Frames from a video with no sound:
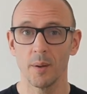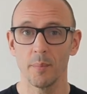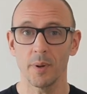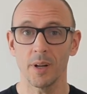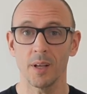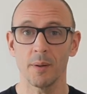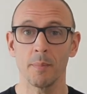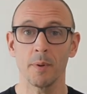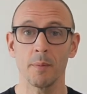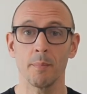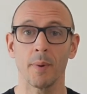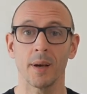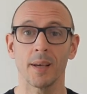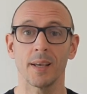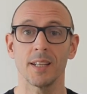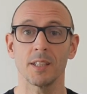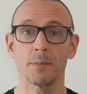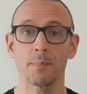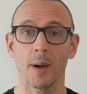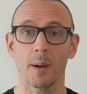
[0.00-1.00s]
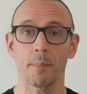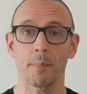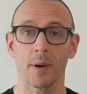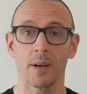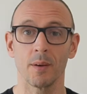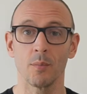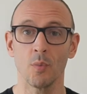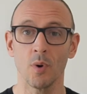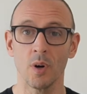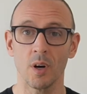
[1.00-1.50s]
but it had been making his back
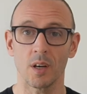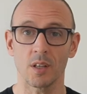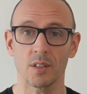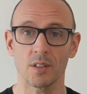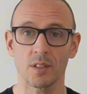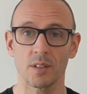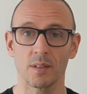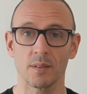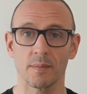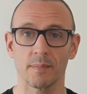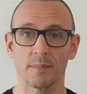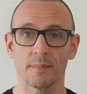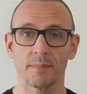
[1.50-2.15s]
pain worse.